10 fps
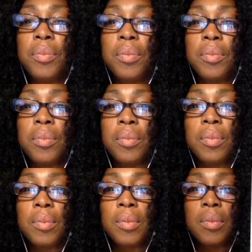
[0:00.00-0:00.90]

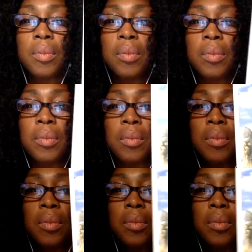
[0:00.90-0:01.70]
(no one is talking)